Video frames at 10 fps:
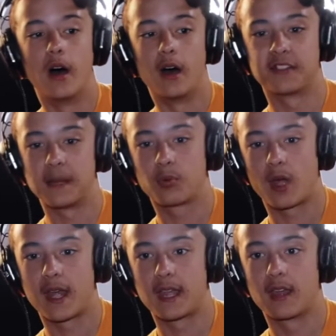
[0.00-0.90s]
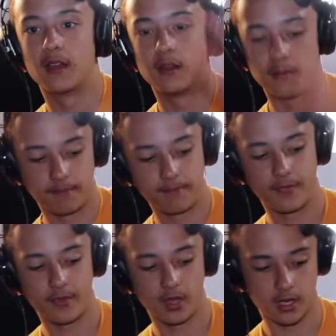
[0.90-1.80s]
separating
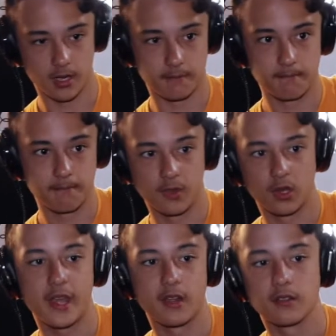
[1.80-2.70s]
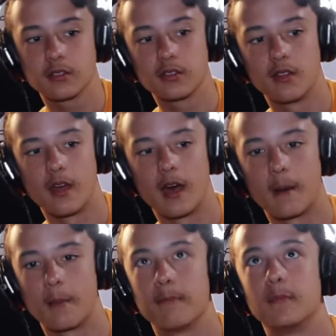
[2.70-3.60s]
the layers.
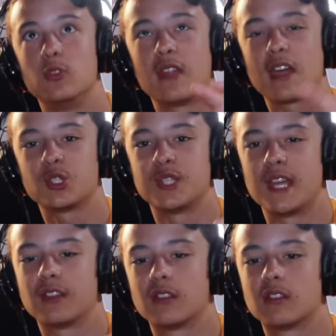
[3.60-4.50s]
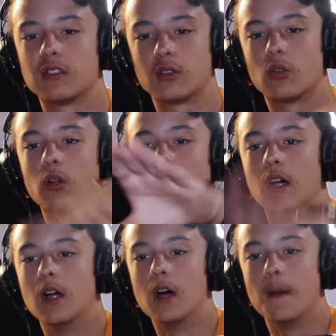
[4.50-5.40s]
You can actually take this little
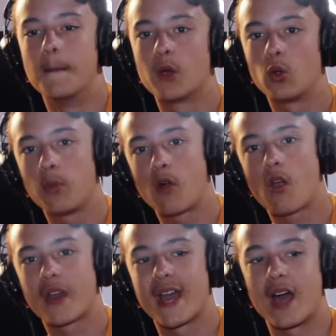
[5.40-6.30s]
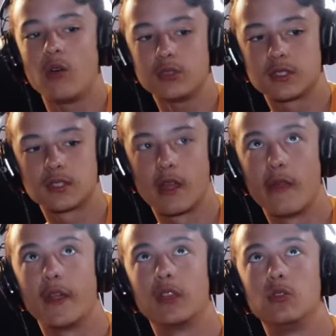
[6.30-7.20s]
middle part out,
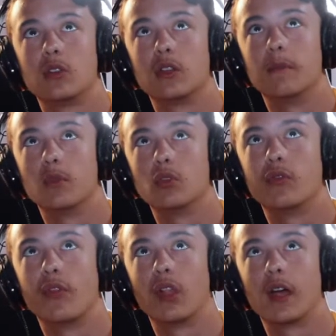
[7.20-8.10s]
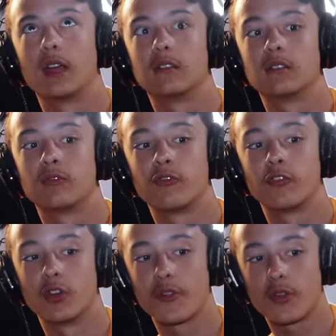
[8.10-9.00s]
and then you can move the legs
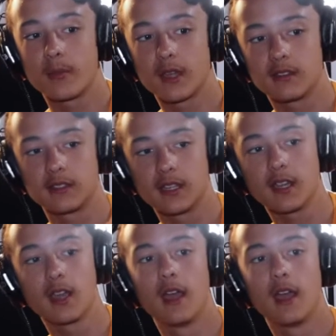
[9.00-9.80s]
further, I'm guessing.